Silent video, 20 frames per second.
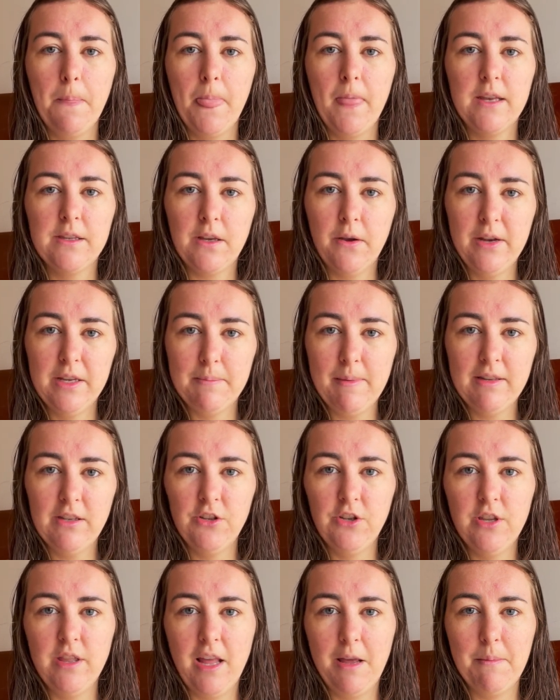So he's
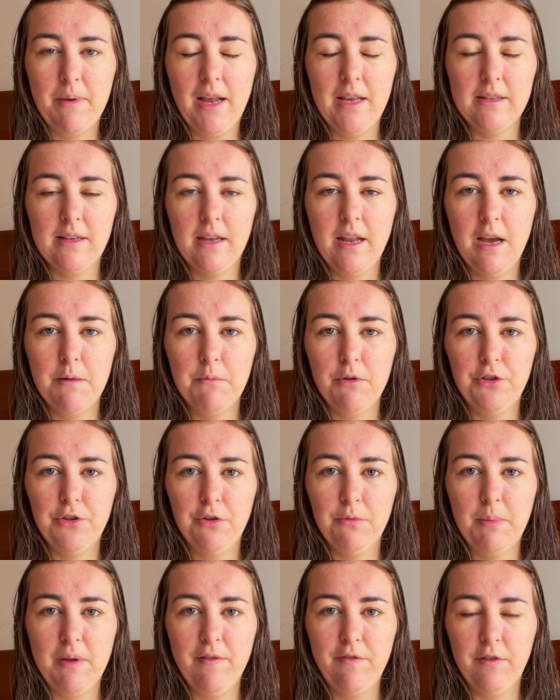messaging them and asking how much it
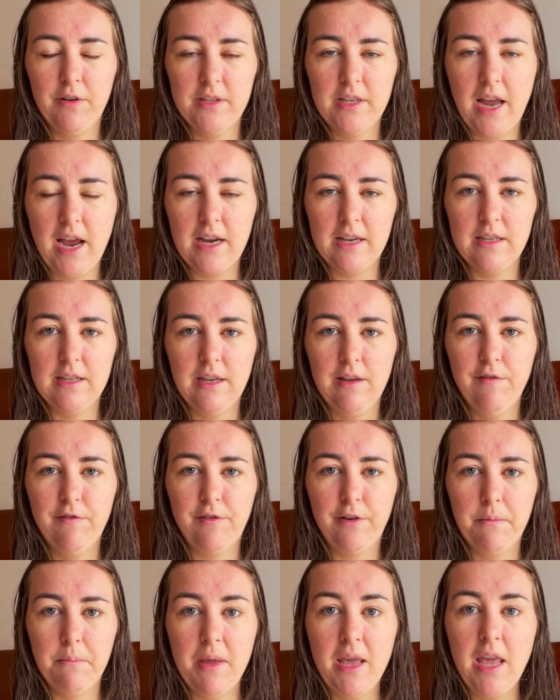would be for a taxi
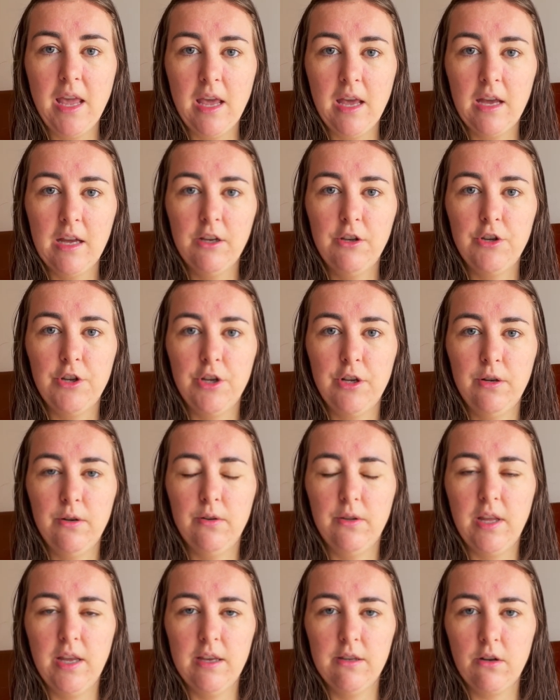from here to
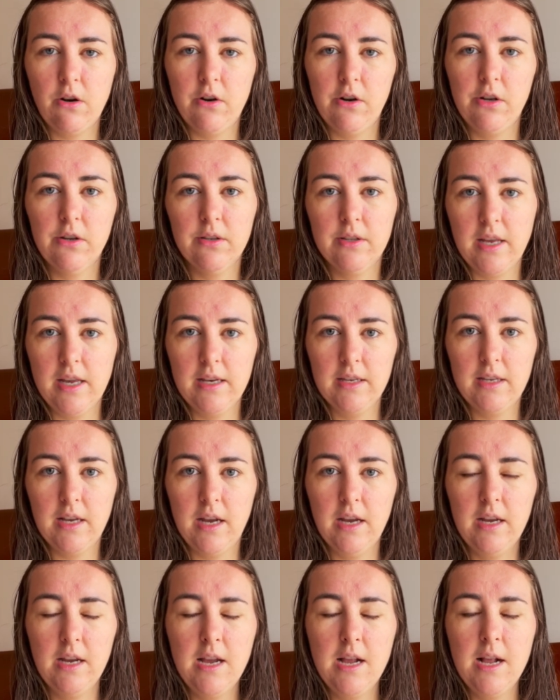the historical
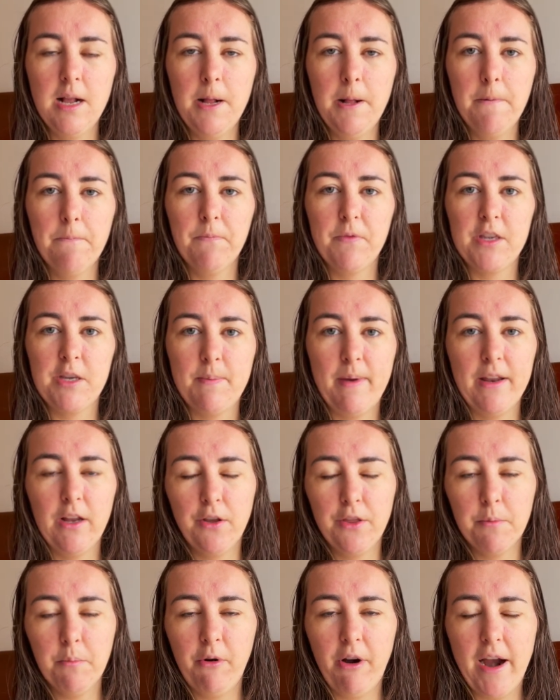centre. Depending
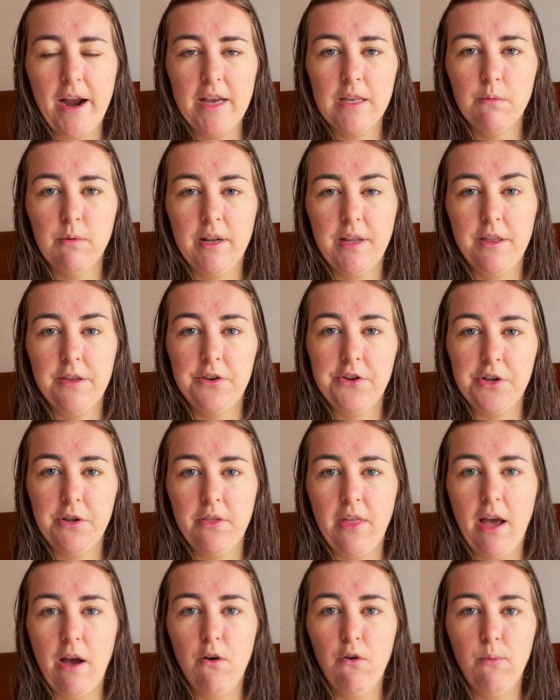on the price, we'll either do
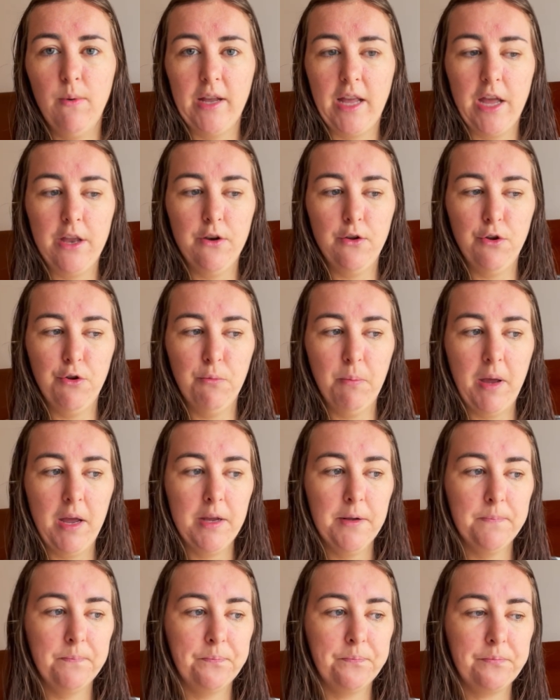that or we'll get an Uber.